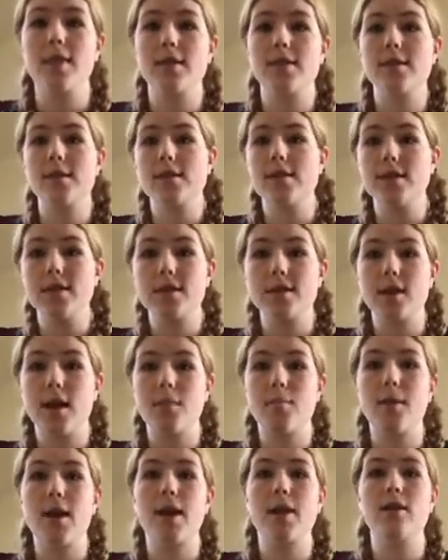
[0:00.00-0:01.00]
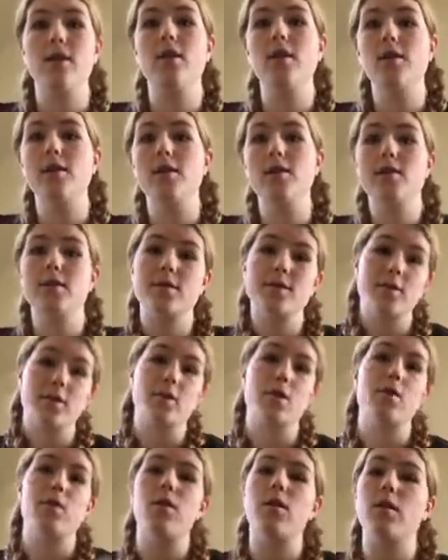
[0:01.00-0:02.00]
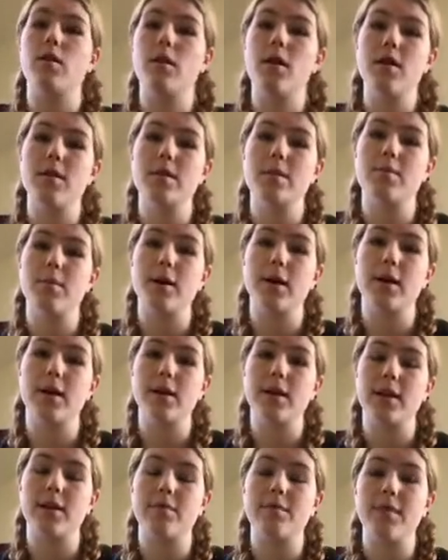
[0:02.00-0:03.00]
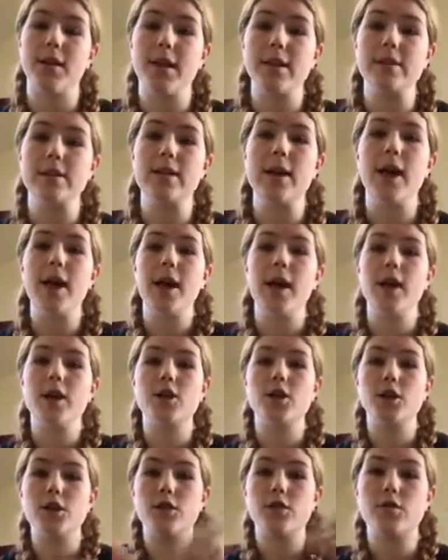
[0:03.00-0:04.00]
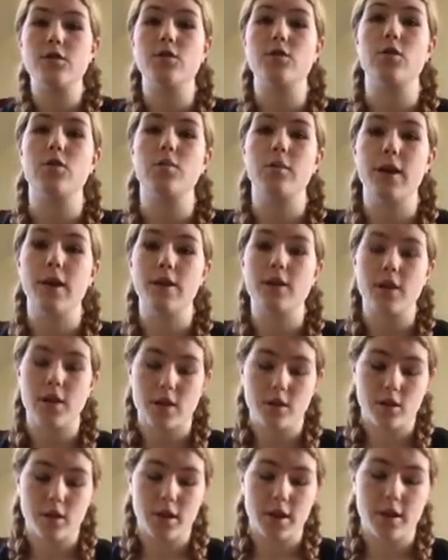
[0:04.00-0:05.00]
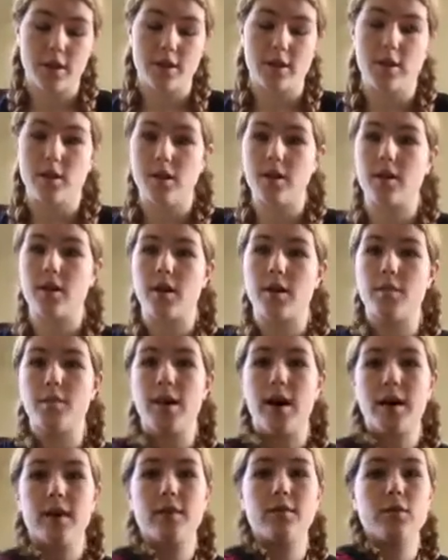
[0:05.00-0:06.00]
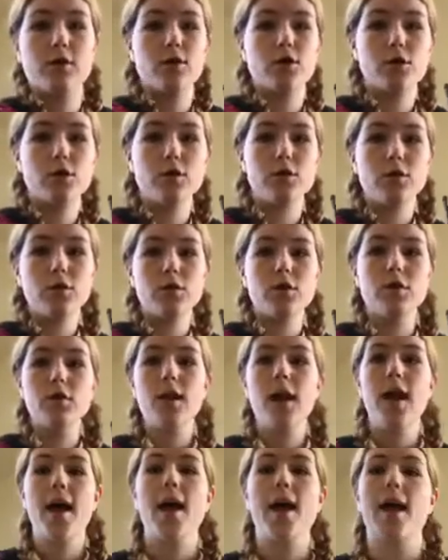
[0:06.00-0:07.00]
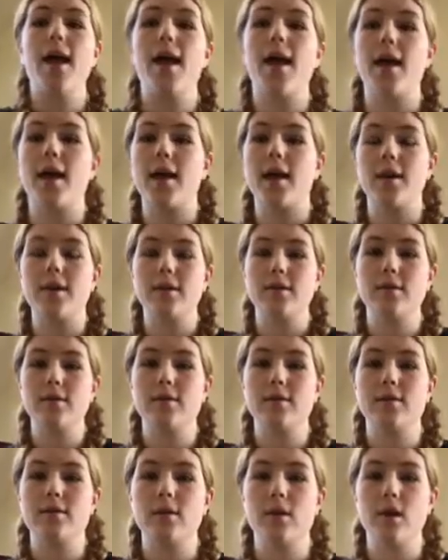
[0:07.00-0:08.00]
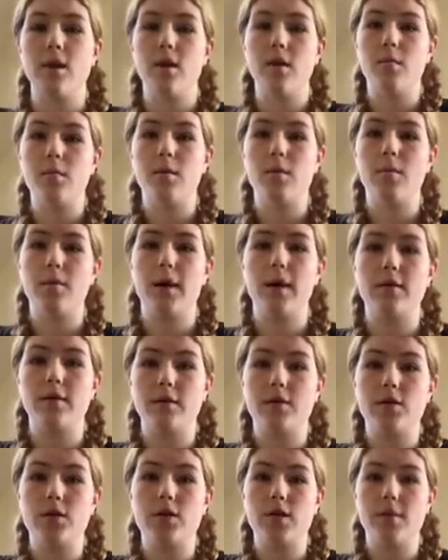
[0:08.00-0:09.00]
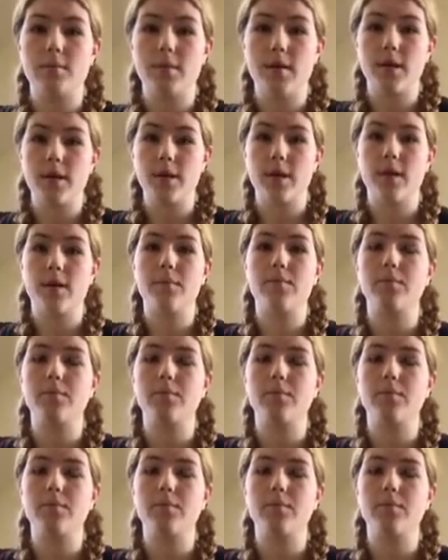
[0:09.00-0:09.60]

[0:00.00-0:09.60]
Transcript: that sticks up, and the harness doesn't go across the body like a vest. It just goes around underneath the back of their shoulder and around their stomach,